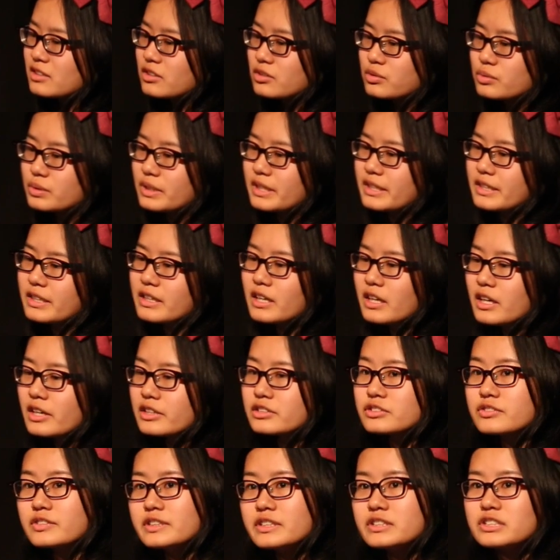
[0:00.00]
including
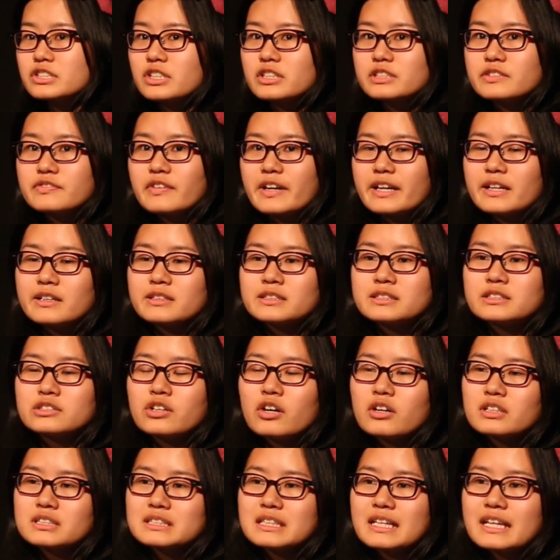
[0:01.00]
screenshots via
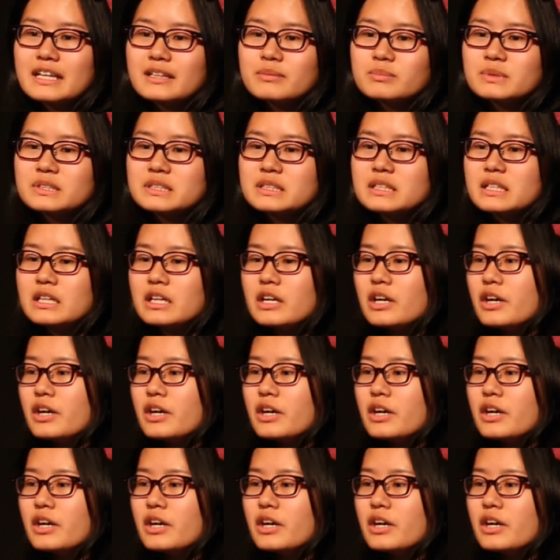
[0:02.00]
source labs,